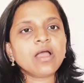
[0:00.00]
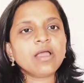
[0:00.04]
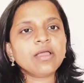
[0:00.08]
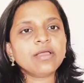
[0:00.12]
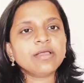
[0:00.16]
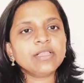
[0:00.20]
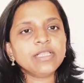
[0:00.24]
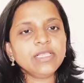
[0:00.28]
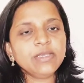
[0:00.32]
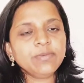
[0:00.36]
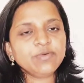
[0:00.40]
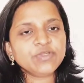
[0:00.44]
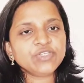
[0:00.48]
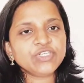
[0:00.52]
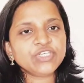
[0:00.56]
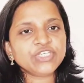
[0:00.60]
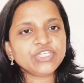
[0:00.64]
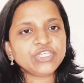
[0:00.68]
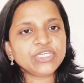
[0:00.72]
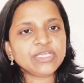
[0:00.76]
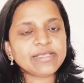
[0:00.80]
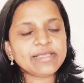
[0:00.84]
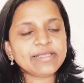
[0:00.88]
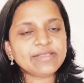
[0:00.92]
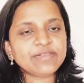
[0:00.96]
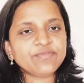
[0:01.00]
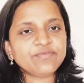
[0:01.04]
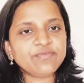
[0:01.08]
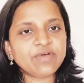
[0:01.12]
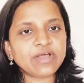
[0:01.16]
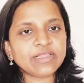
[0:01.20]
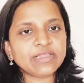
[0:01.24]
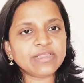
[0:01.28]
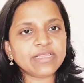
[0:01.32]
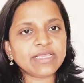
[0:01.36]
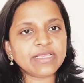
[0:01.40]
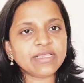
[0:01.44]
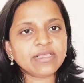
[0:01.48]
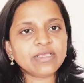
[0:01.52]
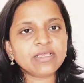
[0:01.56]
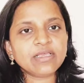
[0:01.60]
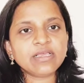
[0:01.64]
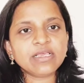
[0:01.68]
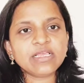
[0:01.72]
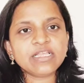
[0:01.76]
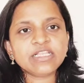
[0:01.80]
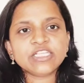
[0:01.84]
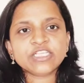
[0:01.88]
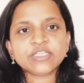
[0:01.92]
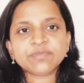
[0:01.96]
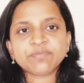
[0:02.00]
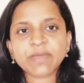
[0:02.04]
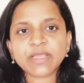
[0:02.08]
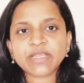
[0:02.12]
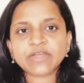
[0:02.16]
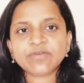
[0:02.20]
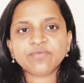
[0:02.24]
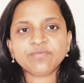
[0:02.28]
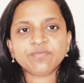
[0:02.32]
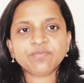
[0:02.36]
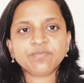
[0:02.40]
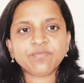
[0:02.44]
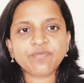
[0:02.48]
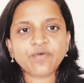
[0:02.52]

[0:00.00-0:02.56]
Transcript: Repositioning is one thing. Inspect